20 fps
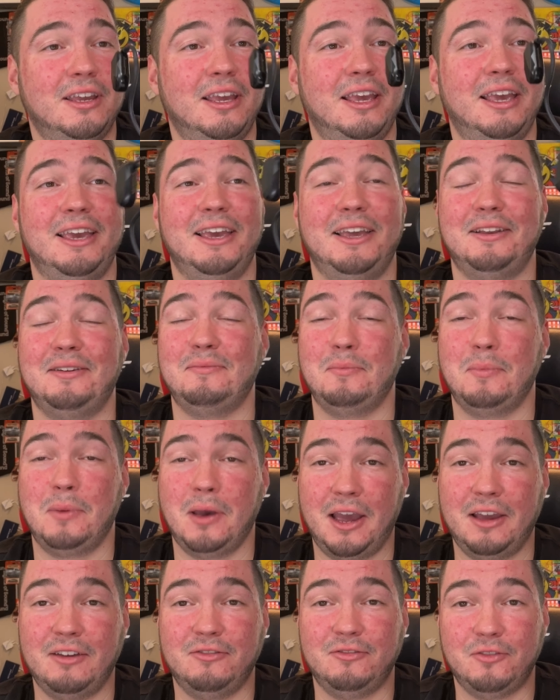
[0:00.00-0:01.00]
And
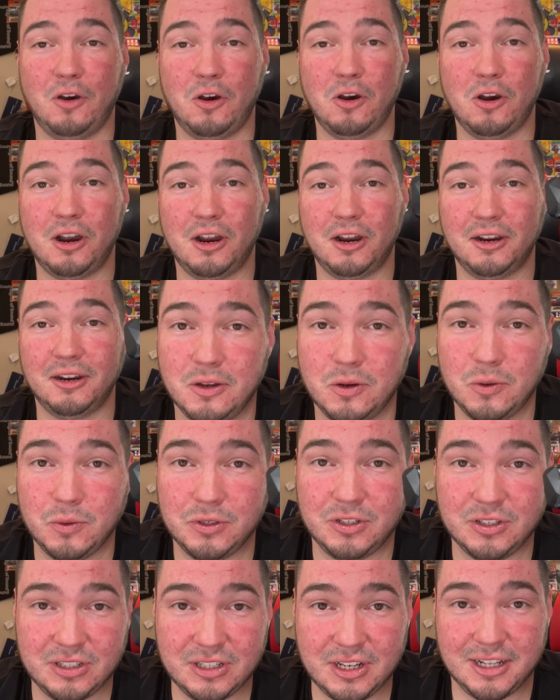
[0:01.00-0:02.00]
by far, which
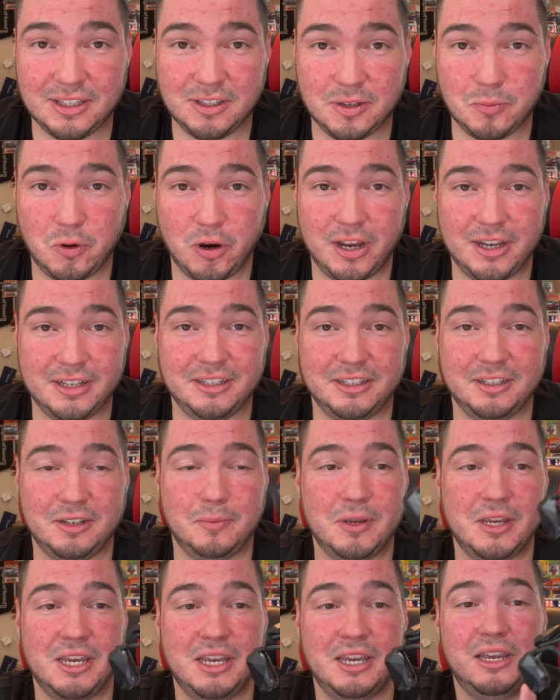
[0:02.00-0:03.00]
is not surprising to
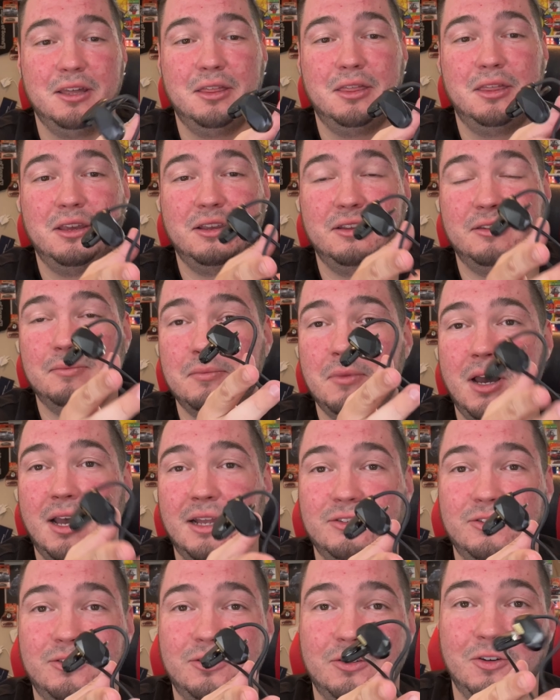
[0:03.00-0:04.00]
me, these
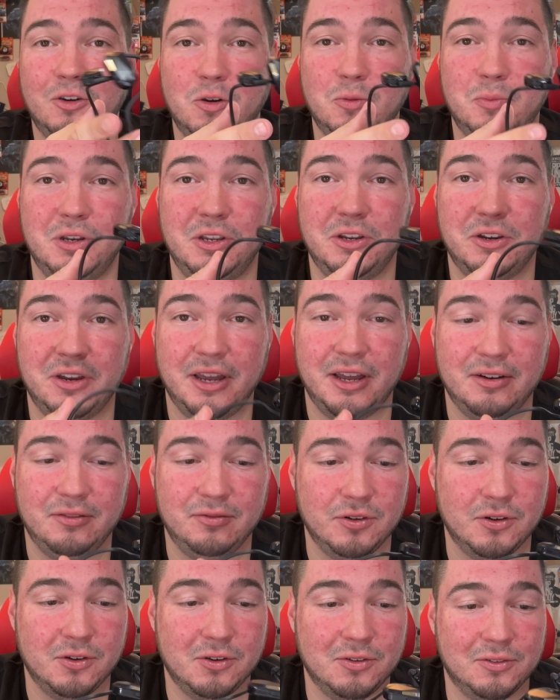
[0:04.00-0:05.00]
Monster open-ear
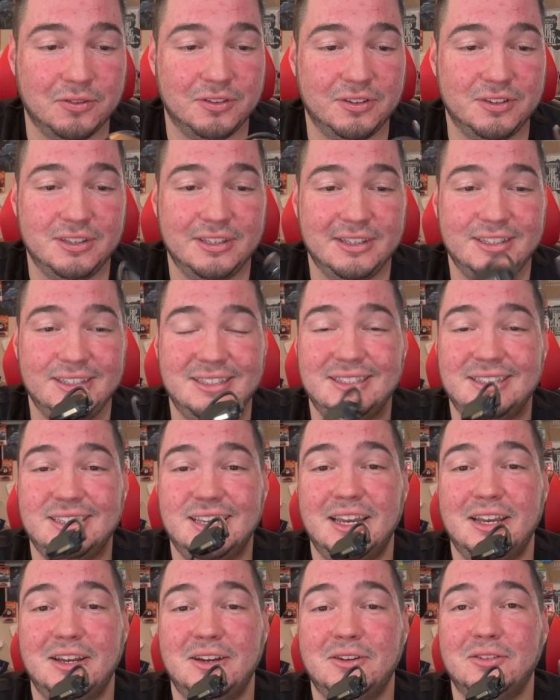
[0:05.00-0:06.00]
headphones
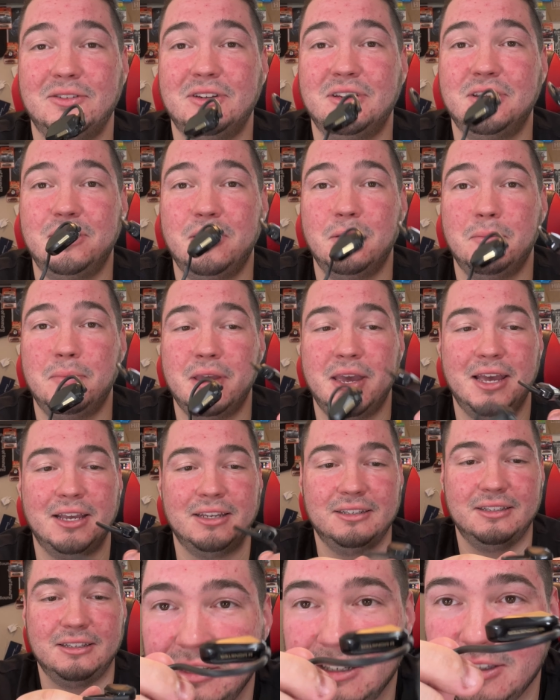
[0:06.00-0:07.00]
sound the best.